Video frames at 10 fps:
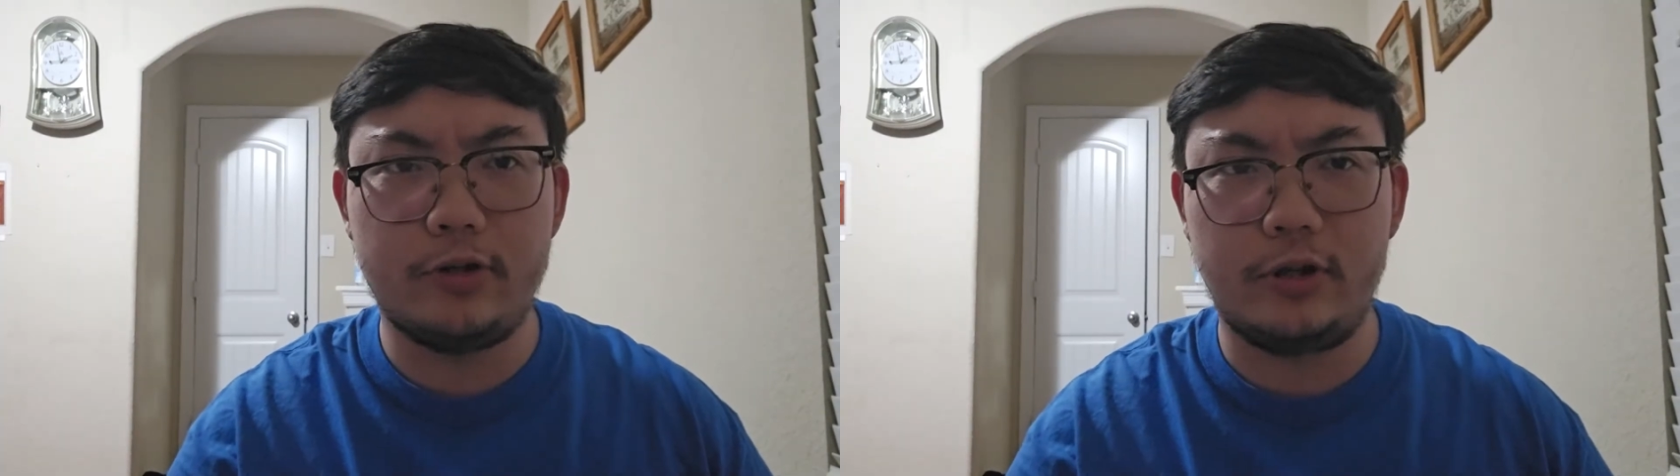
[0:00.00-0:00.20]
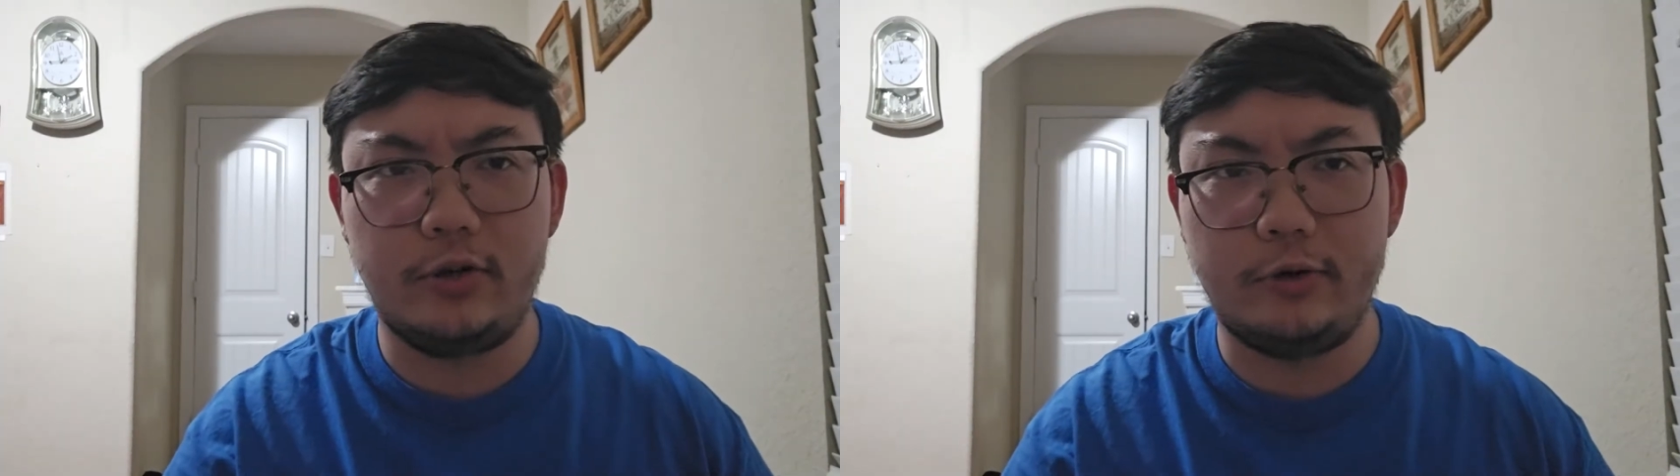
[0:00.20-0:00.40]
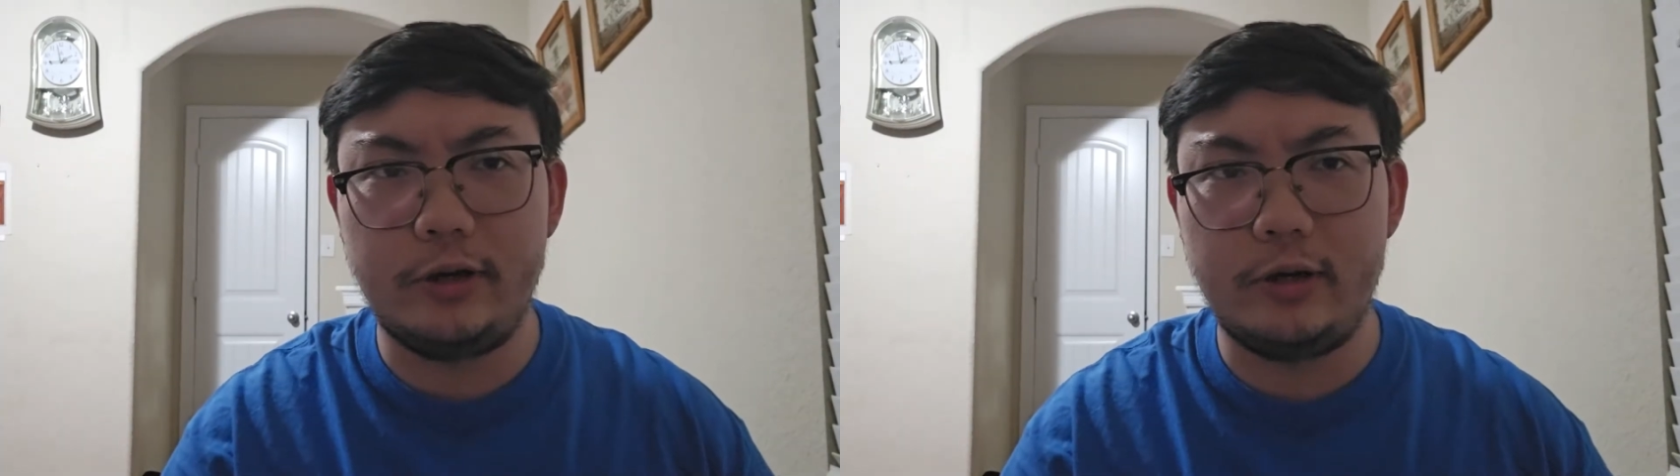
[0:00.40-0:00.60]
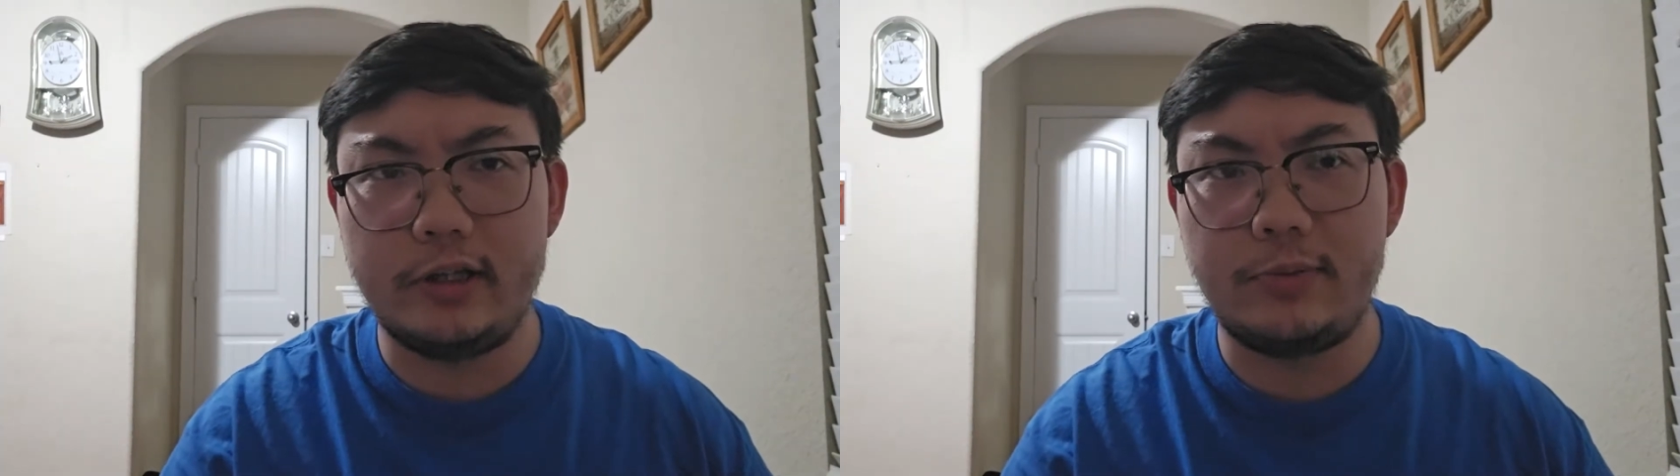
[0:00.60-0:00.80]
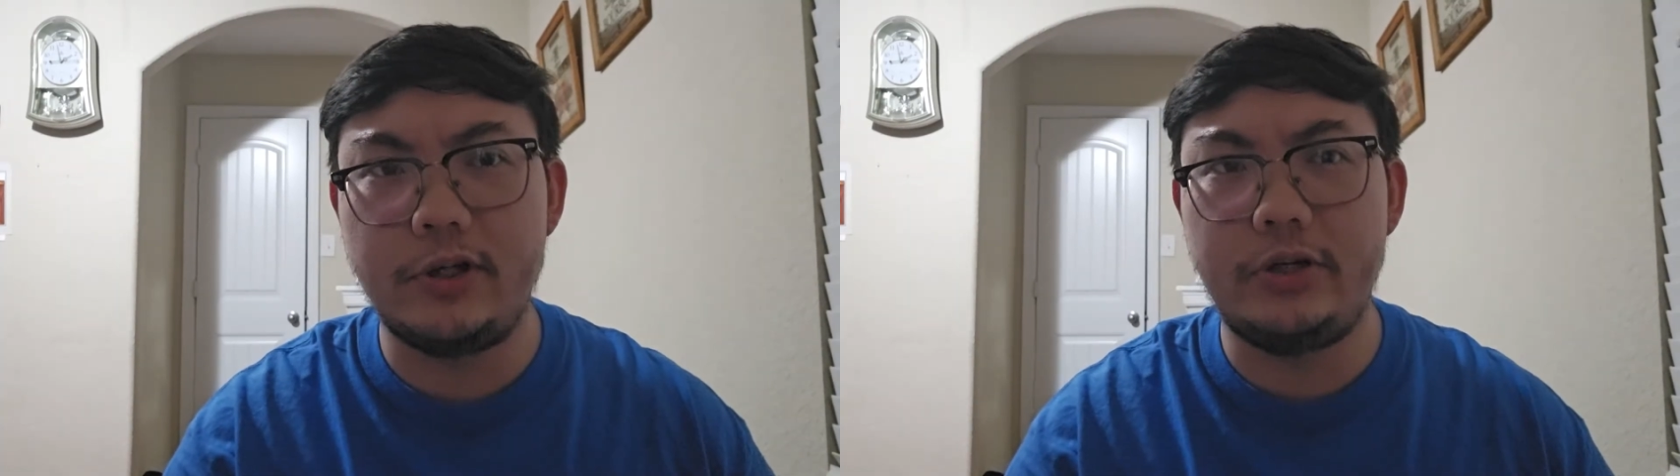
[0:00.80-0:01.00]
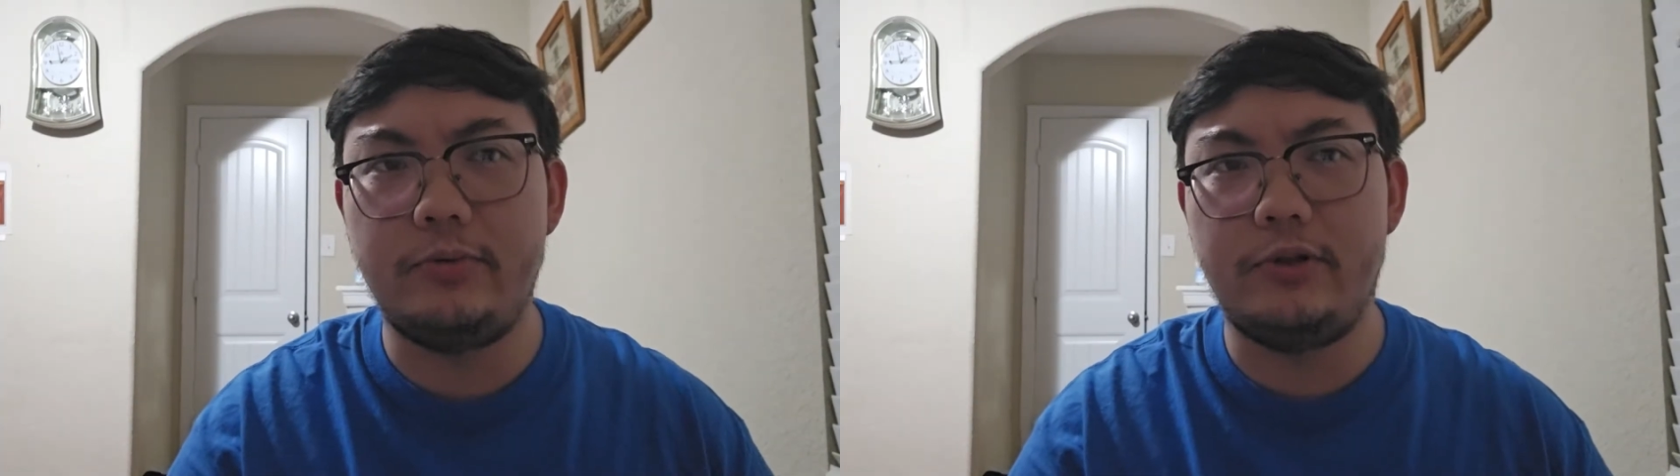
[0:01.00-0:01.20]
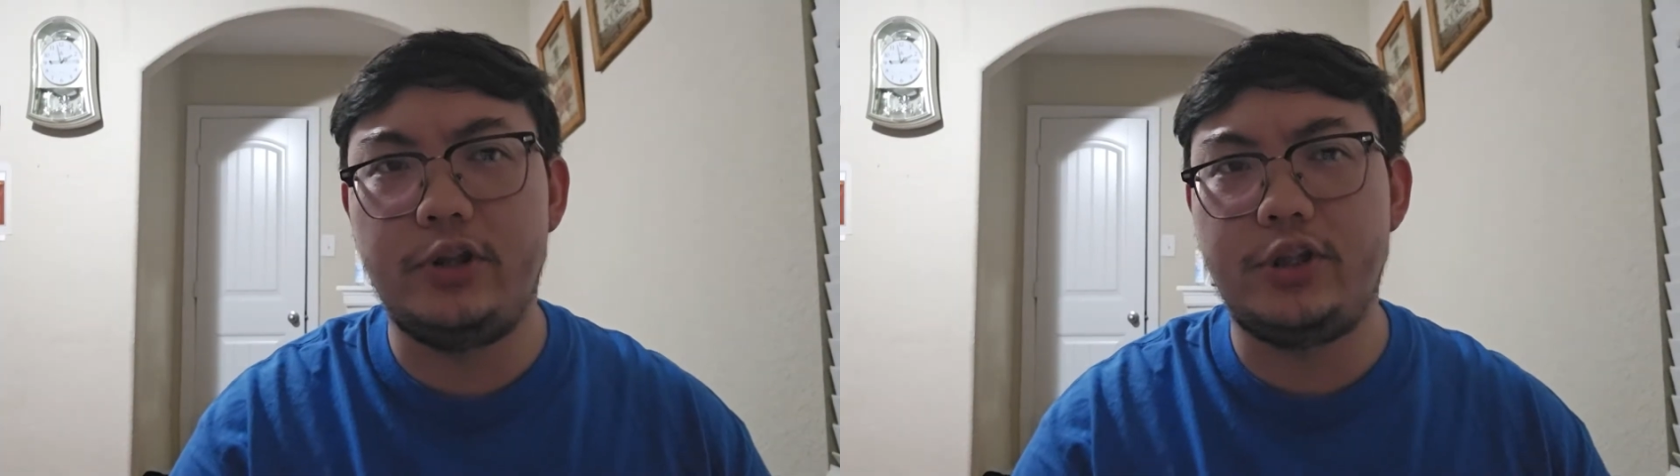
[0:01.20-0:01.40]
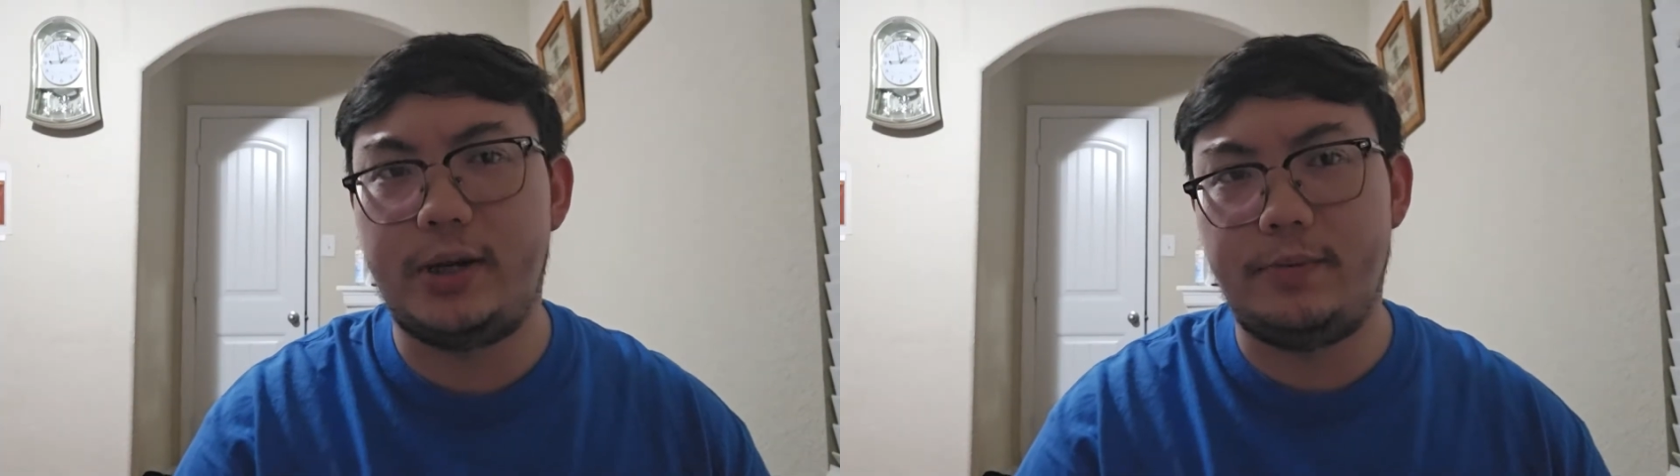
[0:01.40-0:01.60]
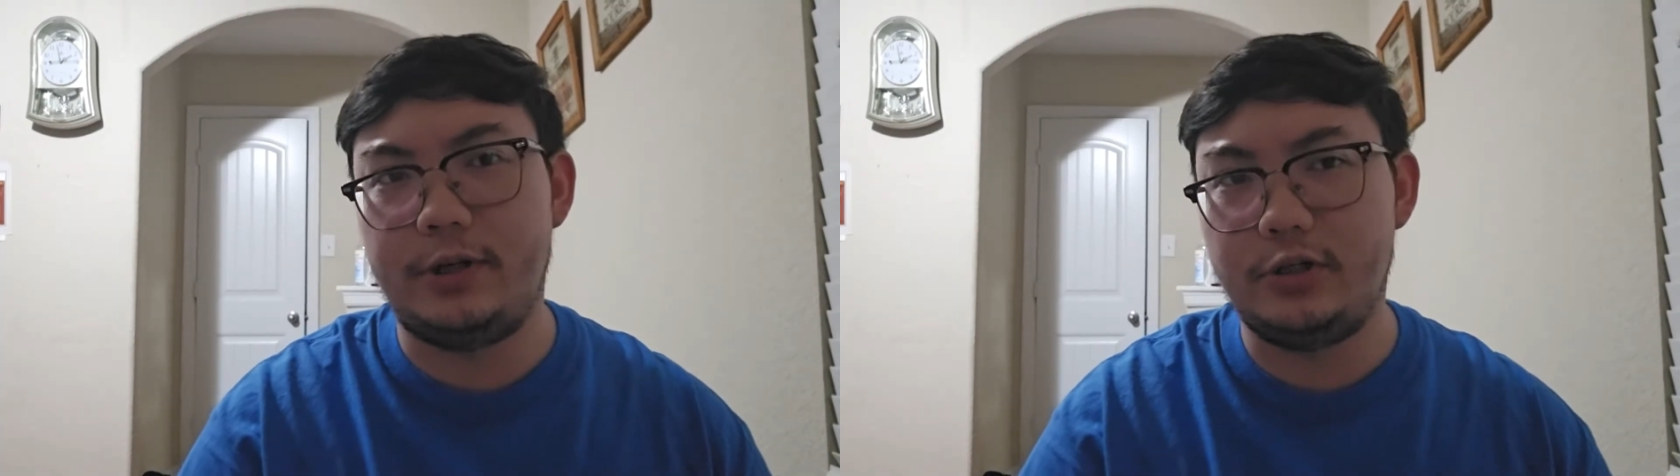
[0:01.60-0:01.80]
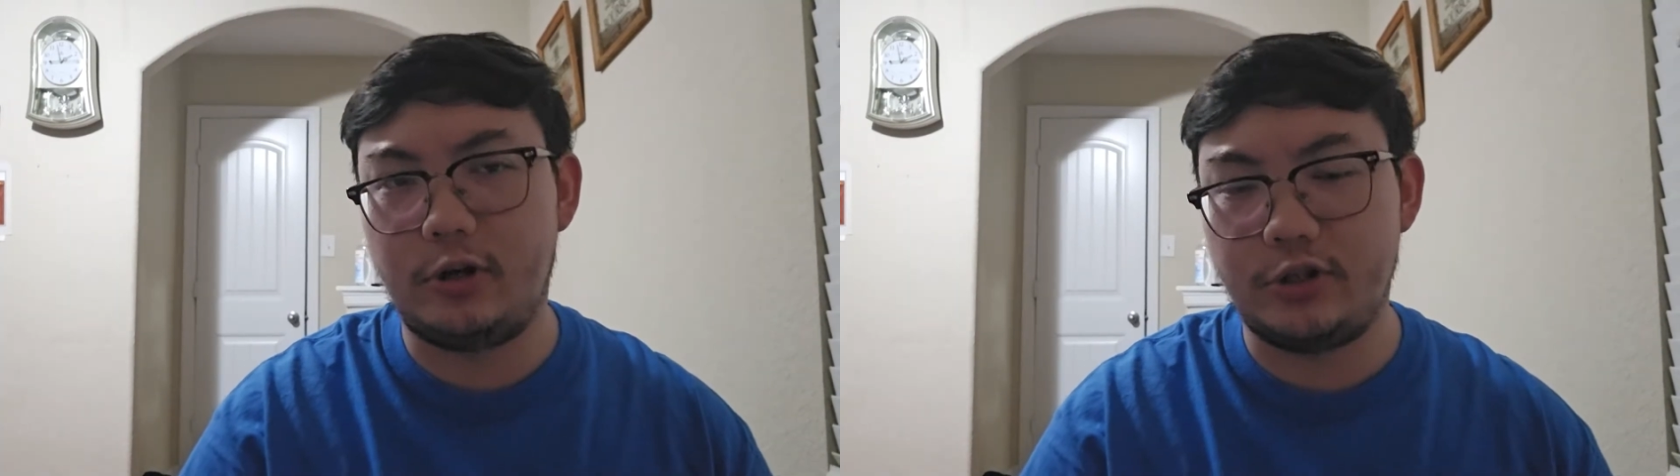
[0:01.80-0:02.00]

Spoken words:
especially with the Japanese cartridges.